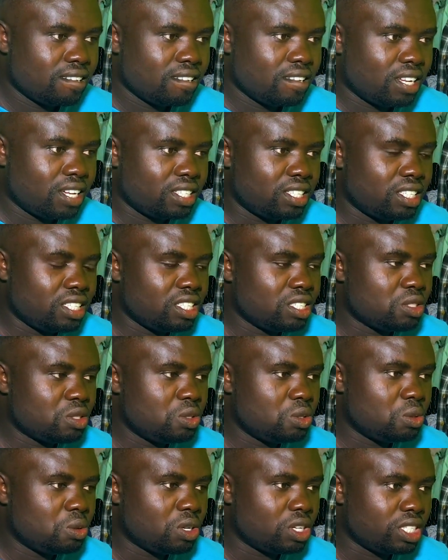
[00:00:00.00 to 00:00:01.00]
I needed to
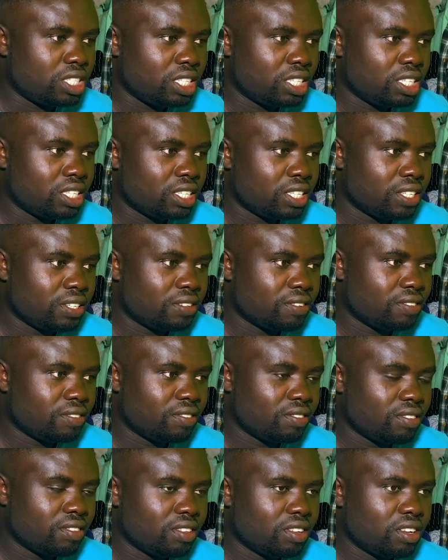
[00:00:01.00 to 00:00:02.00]
do what?
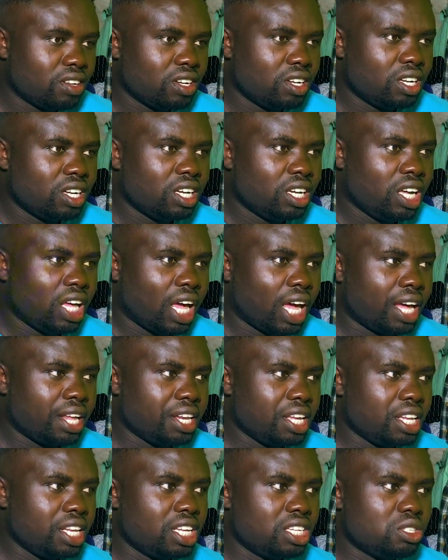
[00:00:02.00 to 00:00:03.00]
I
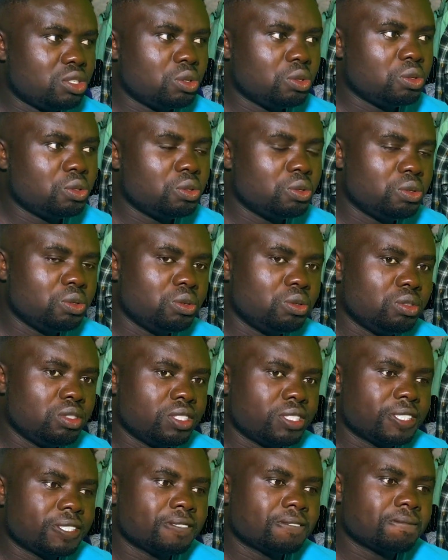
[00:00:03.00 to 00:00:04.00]
needed to
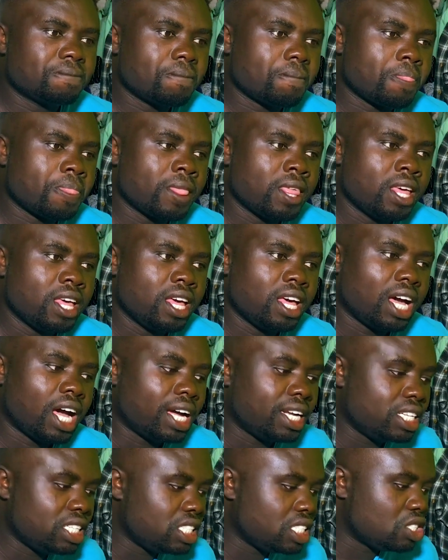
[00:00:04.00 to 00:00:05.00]

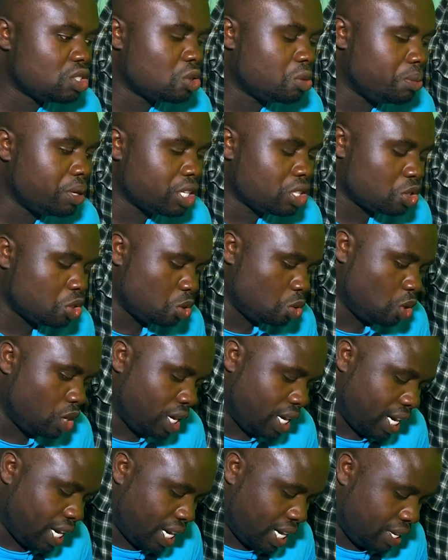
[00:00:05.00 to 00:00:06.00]
make sure
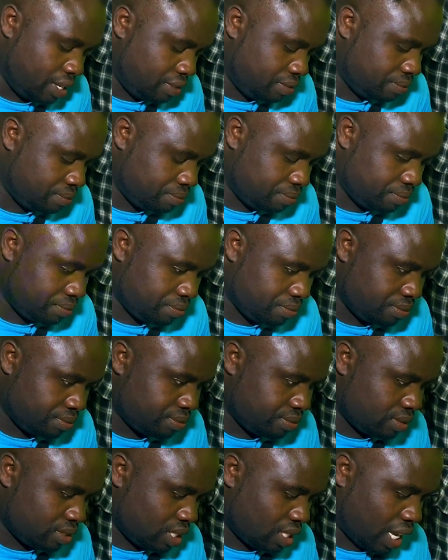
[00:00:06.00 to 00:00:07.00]
I
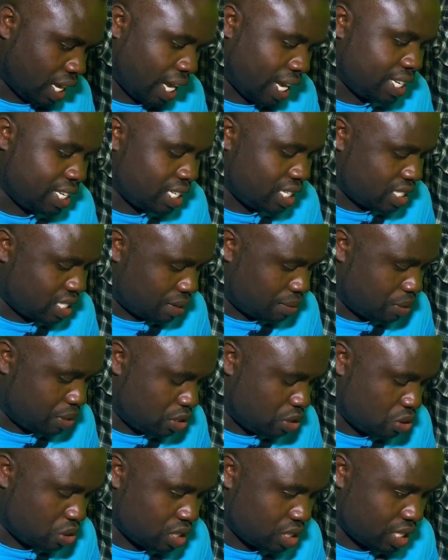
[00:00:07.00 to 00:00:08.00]
need somewhere
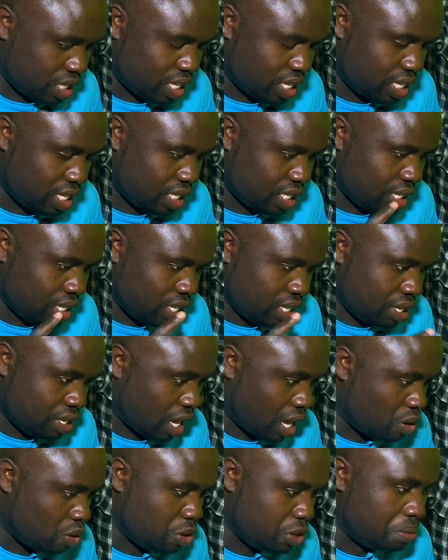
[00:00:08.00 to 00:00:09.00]
to stay, a
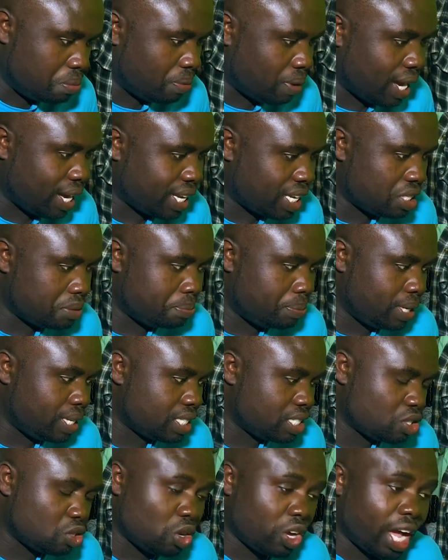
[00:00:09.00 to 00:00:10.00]
good marketplace.
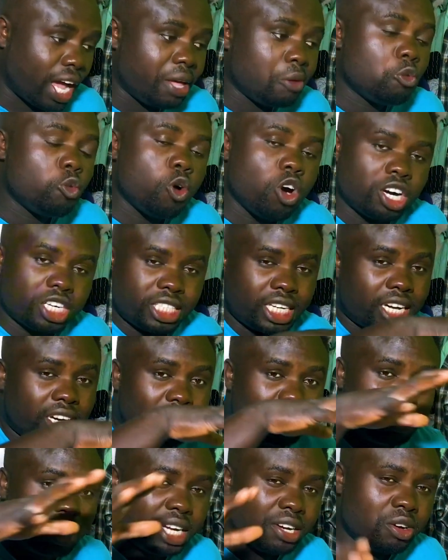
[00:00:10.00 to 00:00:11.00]
So I walked
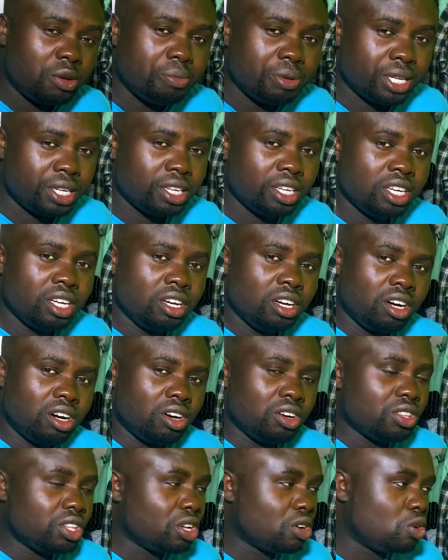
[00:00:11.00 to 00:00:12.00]
around Nairobi,
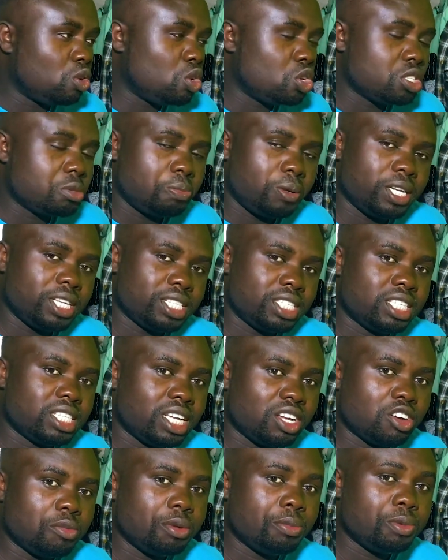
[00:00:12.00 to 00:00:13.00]
or close place in
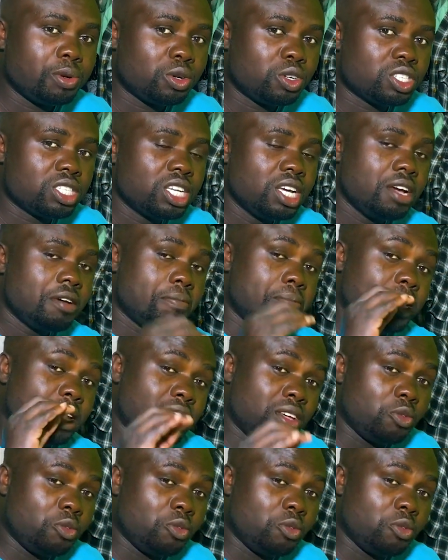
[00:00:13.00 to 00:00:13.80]
Nairobi, because by the